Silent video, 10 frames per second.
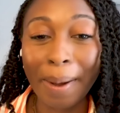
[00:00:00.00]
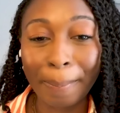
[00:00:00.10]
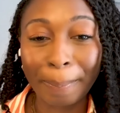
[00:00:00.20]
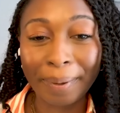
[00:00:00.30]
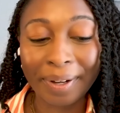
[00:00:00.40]

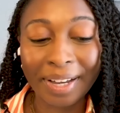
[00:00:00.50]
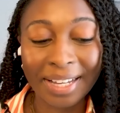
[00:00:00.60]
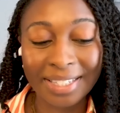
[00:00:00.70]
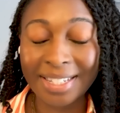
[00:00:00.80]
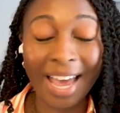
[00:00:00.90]
up,
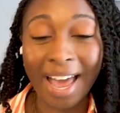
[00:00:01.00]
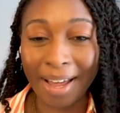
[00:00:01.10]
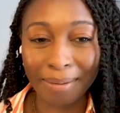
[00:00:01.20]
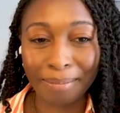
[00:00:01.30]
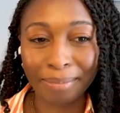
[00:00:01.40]
it's
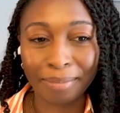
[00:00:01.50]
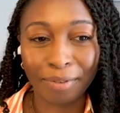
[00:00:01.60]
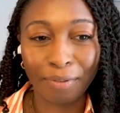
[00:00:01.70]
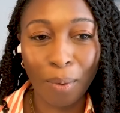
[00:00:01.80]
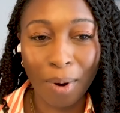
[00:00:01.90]
time
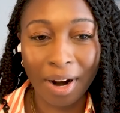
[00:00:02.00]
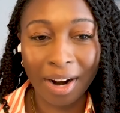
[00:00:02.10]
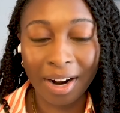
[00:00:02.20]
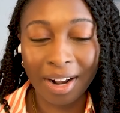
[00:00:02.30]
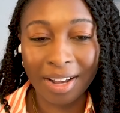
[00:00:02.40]

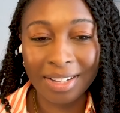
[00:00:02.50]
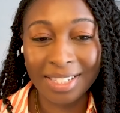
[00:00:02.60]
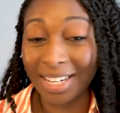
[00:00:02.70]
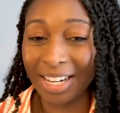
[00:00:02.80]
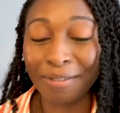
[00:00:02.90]
for
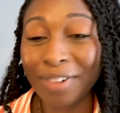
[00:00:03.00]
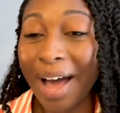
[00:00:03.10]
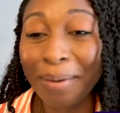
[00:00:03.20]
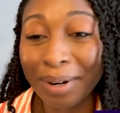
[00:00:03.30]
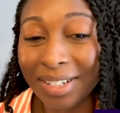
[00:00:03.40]
Sending
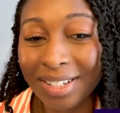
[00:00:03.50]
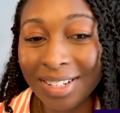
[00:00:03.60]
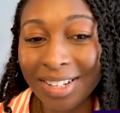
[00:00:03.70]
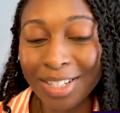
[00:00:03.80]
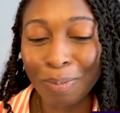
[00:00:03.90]

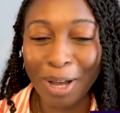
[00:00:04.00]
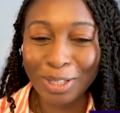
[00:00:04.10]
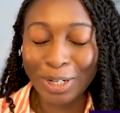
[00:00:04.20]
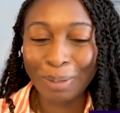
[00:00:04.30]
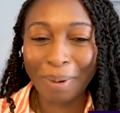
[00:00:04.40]
Flowers,
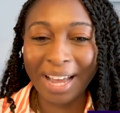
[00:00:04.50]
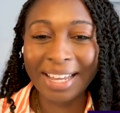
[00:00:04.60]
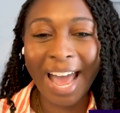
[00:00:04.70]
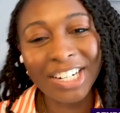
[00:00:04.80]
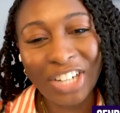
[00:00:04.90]
sponsored
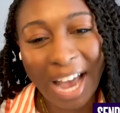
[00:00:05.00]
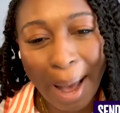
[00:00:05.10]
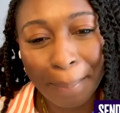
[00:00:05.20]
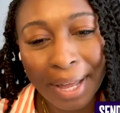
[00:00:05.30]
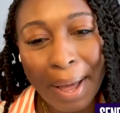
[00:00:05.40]
by Cash
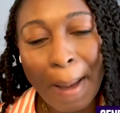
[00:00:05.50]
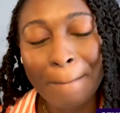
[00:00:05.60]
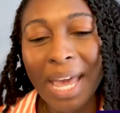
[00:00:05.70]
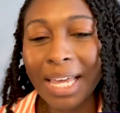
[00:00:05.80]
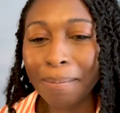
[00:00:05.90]
App.
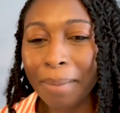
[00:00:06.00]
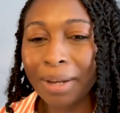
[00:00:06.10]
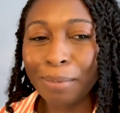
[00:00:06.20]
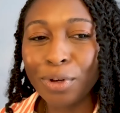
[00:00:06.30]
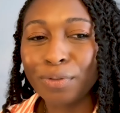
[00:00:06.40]
Making
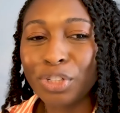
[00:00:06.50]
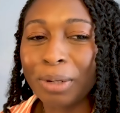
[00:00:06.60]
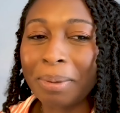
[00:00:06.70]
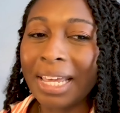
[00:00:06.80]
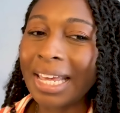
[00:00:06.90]
money moves
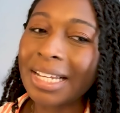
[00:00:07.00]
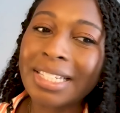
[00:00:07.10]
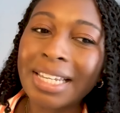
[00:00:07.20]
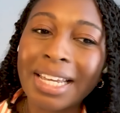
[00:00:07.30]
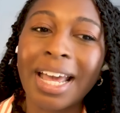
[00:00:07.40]
should be
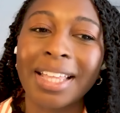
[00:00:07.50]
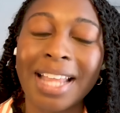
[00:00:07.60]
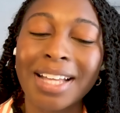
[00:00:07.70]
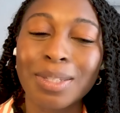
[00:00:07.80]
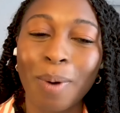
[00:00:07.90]
easy,
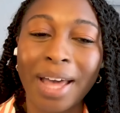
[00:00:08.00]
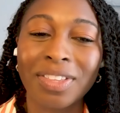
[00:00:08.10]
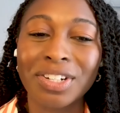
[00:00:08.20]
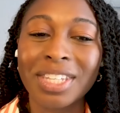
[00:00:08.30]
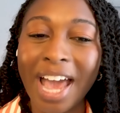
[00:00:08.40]
and that's
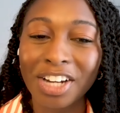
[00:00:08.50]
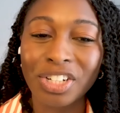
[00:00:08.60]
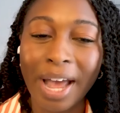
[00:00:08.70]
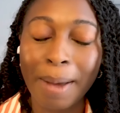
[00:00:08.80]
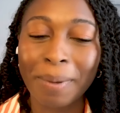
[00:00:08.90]
why there's
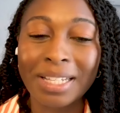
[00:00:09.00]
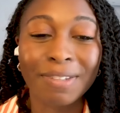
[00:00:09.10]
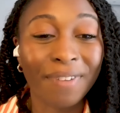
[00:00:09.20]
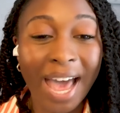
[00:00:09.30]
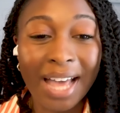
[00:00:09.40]
Cash App.
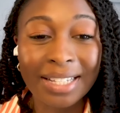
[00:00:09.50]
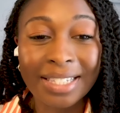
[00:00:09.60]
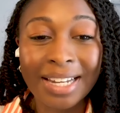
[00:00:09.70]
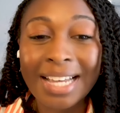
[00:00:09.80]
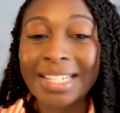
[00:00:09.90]
It's
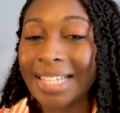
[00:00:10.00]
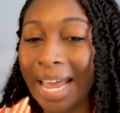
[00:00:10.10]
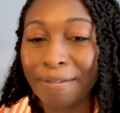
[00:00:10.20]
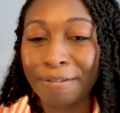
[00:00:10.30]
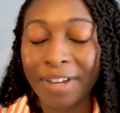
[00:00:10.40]
fast,
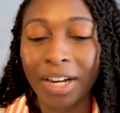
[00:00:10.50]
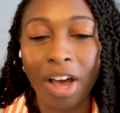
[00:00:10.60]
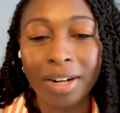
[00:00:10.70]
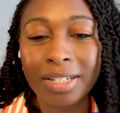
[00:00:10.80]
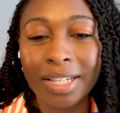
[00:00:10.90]
safe,
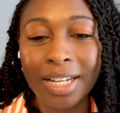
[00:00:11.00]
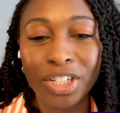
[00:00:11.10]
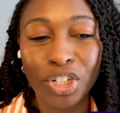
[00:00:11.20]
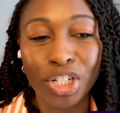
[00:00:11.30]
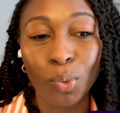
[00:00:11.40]
and
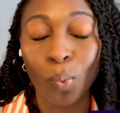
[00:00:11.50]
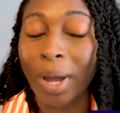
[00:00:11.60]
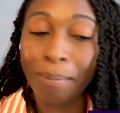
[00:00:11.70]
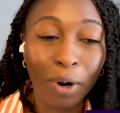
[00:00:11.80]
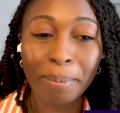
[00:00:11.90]
honestly, just
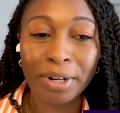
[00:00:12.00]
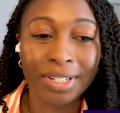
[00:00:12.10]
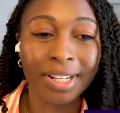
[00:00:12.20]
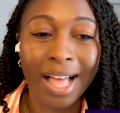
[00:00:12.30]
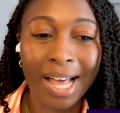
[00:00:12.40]
way more
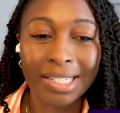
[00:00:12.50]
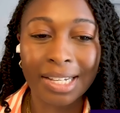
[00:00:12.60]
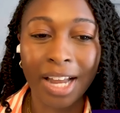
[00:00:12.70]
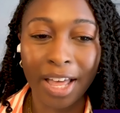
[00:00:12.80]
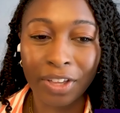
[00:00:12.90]

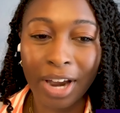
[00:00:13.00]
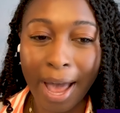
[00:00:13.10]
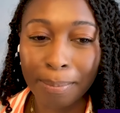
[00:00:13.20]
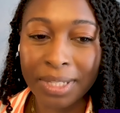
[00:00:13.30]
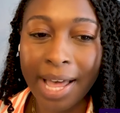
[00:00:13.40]
personalized than other
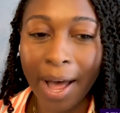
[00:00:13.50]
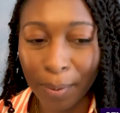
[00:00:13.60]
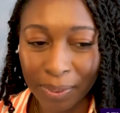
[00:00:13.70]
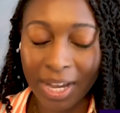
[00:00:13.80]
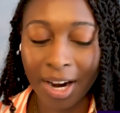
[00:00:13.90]
apps
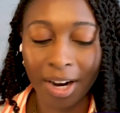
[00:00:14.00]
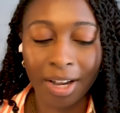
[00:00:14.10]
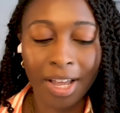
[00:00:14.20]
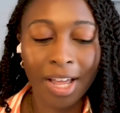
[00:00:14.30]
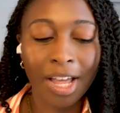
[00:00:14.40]
out there.